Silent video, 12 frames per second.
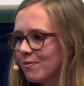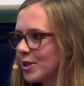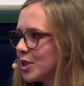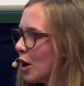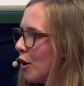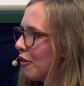
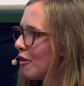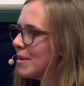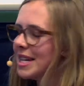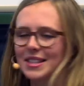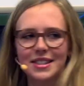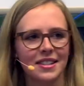So for
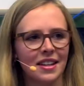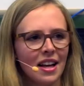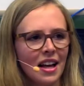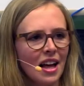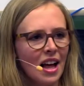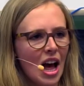me, it's
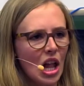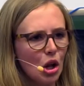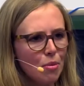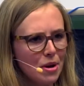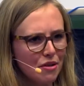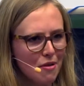a
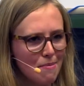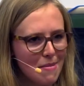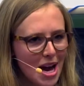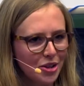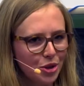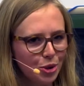little bit of a
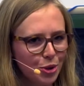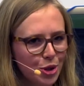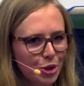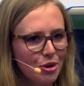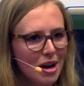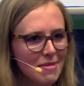magical
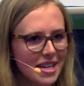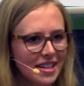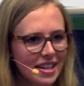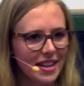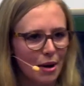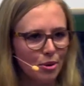tool. I
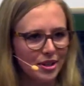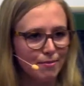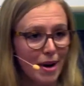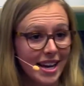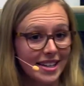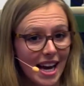mean, that was
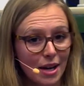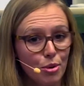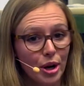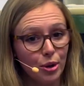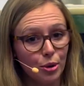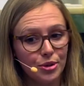my
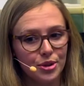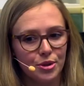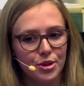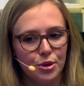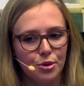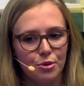gateway also
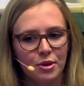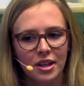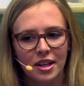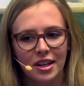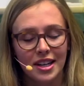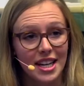to
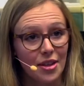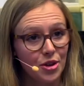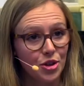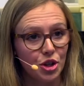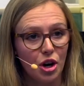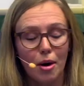get
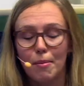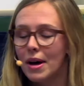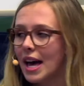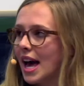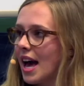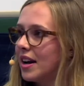the job
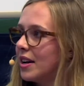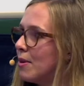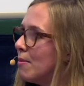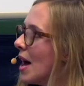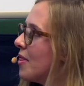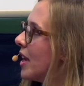at,
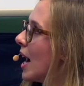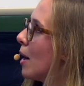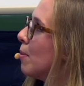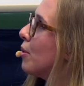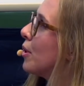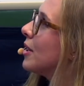um, at the
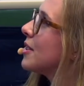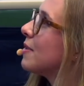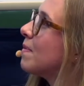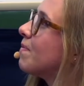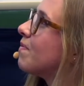airport.